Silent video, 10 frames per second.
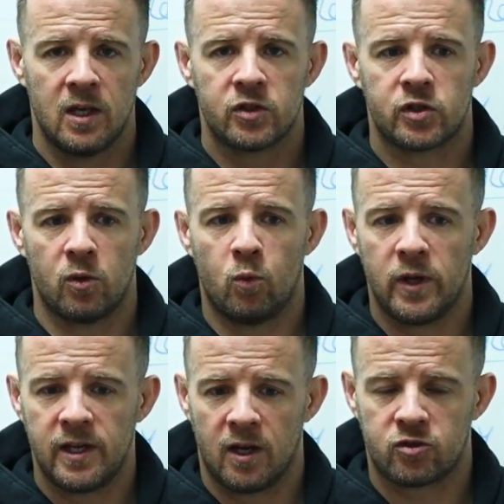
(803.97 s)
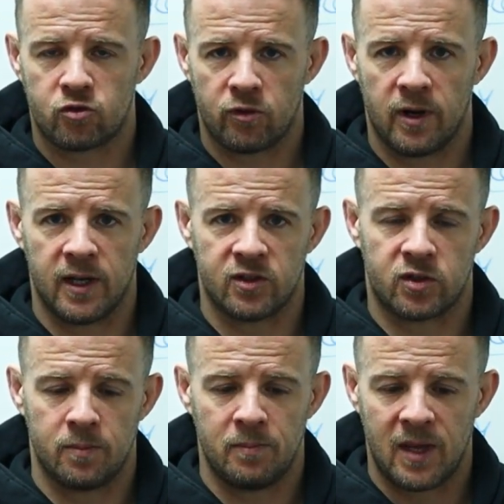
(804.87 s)
So we are trying
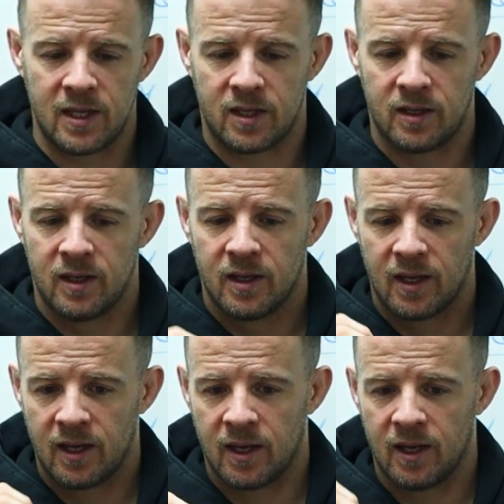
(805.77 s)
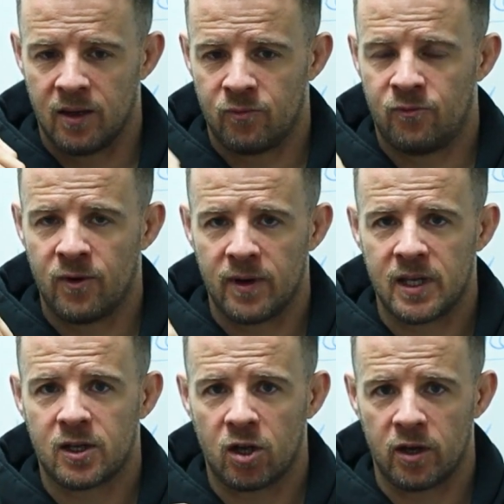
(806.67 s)
to make a very
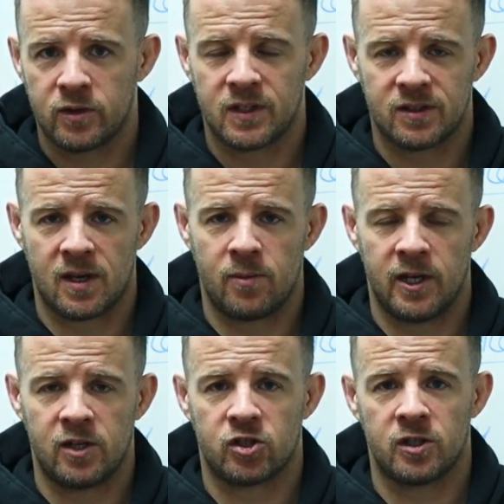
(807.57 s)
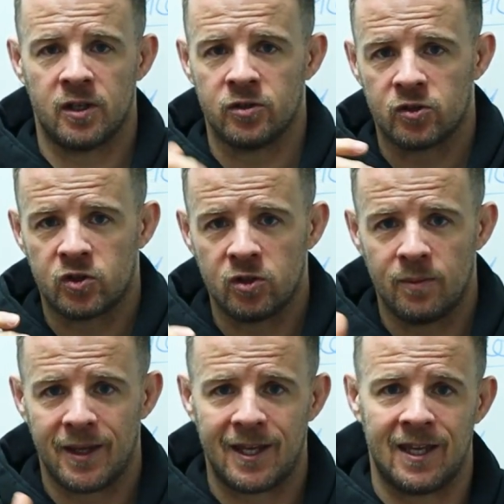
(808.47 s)
close examination and
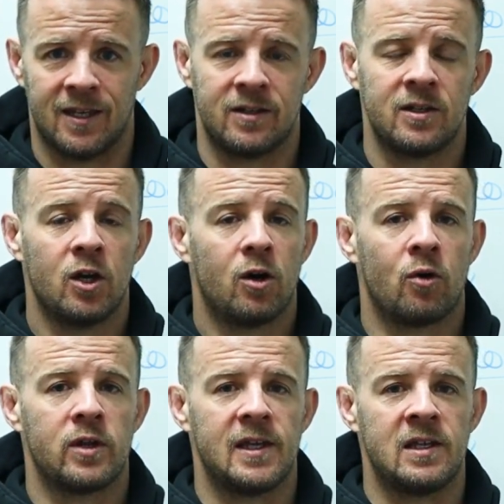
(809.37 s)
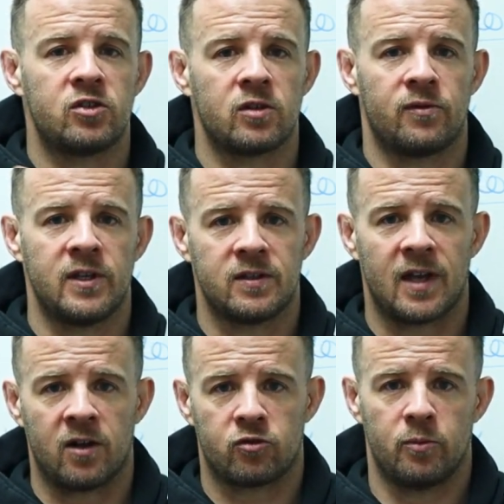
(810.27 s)
zoom in on each of these
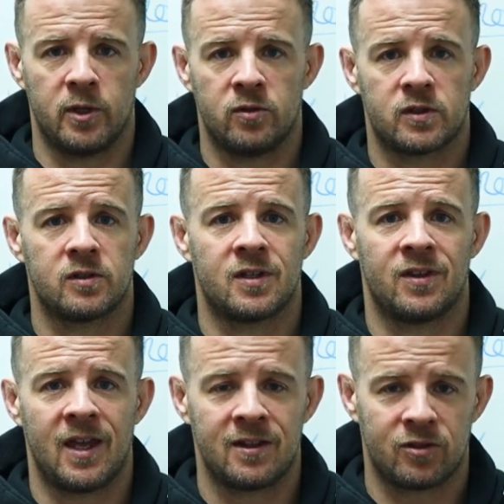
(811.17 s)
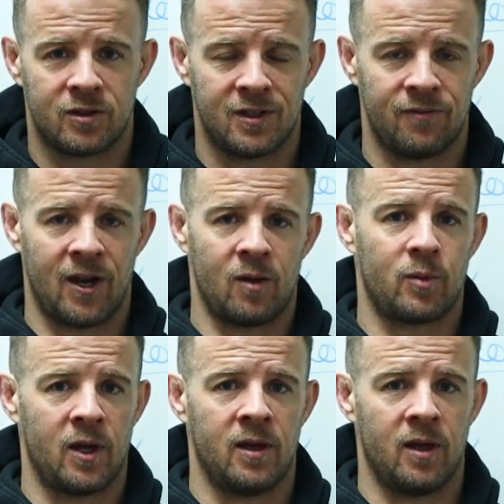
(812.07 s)
attributes to then develop
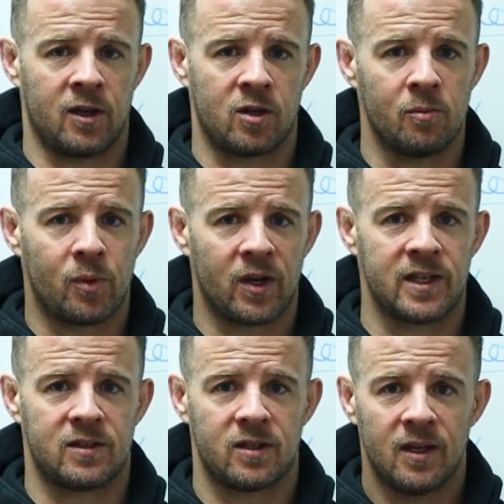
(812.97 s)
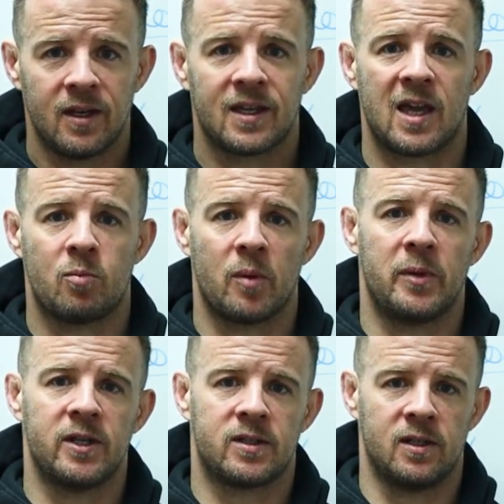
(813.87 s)
a complete
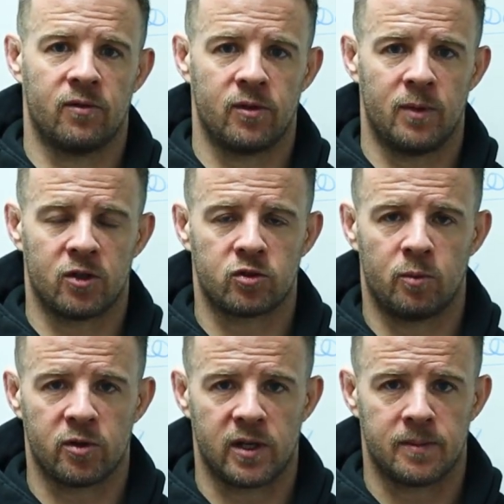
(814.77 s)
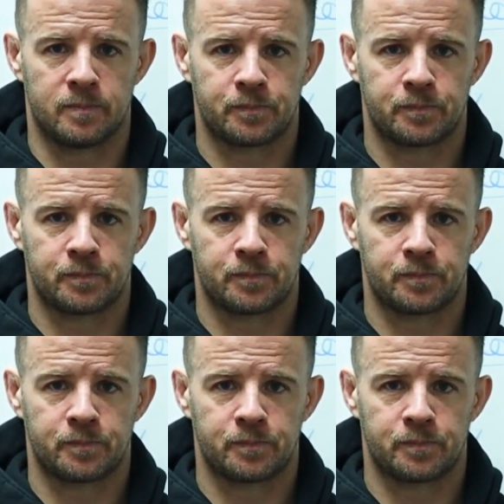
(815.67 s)
capability of the martial body.